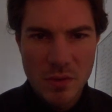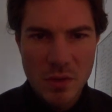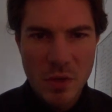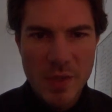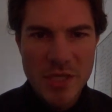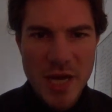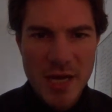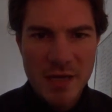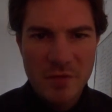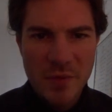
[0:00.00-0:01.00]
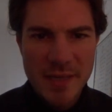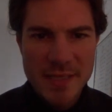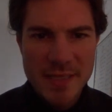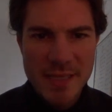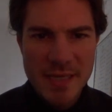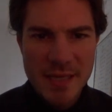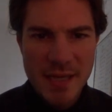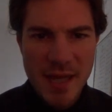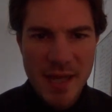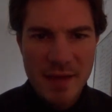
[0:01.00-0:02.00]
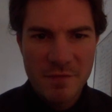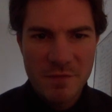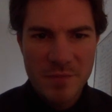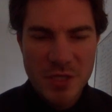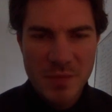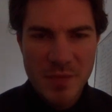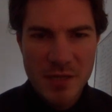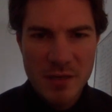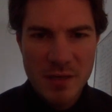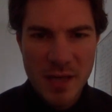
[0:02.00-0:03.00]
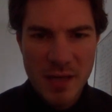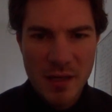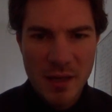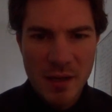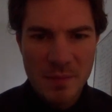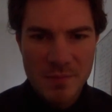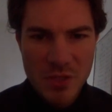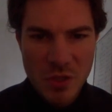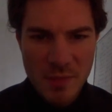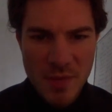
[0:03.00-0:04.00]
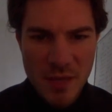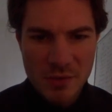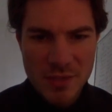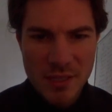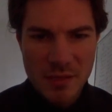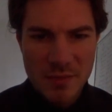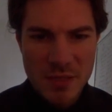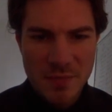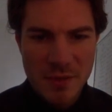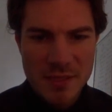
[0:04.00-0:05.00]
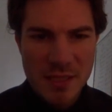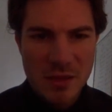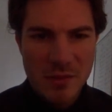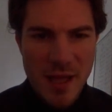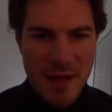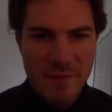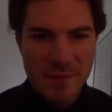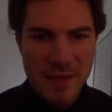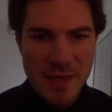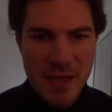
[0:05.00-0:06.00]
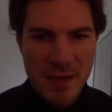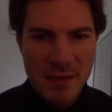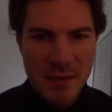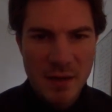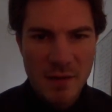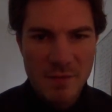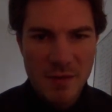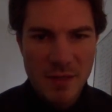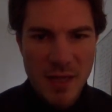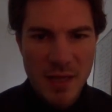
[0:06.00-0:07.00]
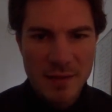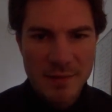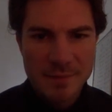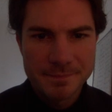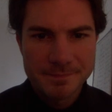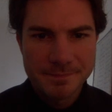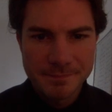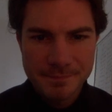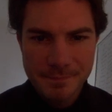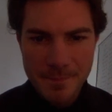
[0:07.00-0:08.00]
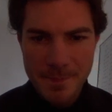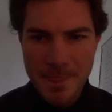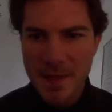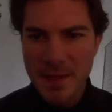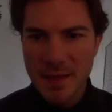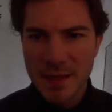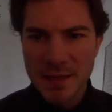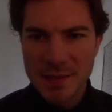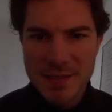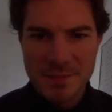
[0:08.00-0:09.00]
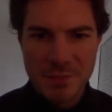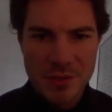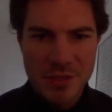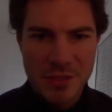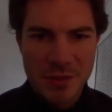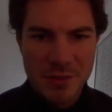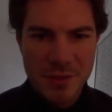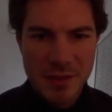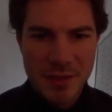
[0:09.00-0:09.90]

Queen check, and if queen D, then I have bishop here, so I'm not losing the bishop on D3 at the end of the line. That's important to note.